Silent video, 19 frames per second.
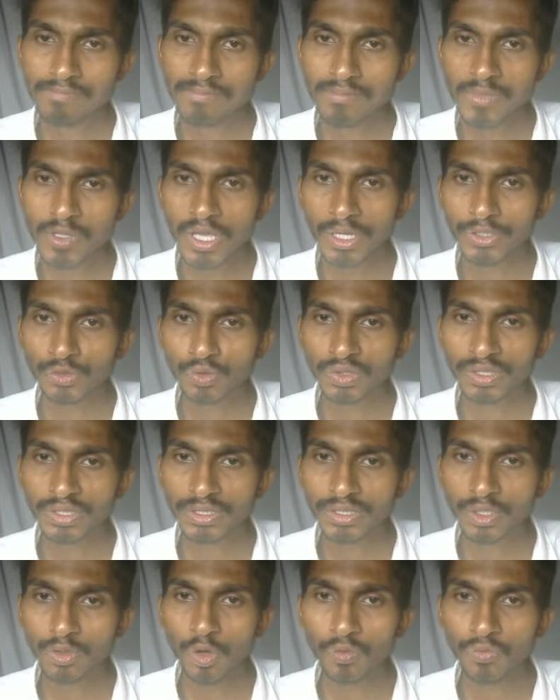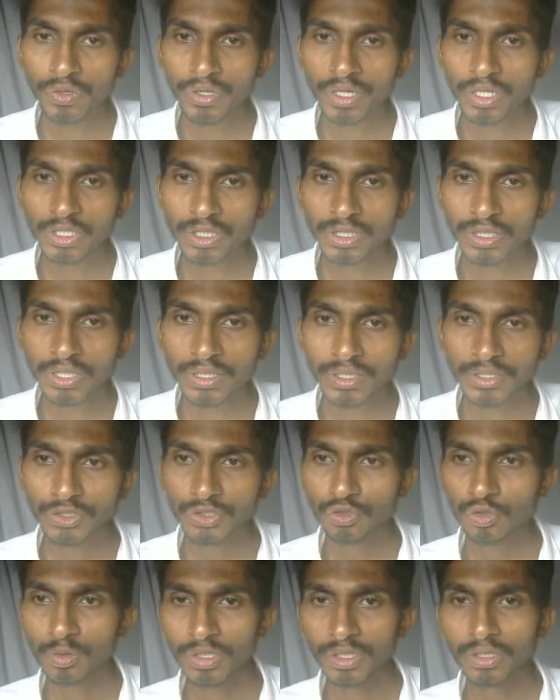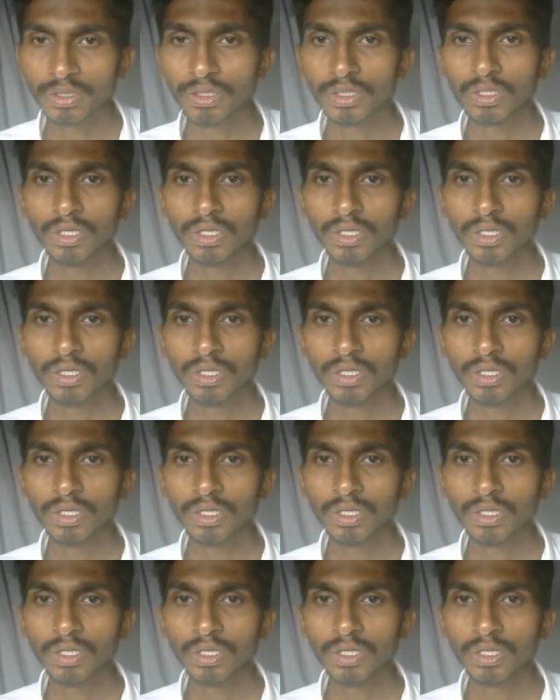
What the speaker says: yeah, so this is the configuration that needs to be done.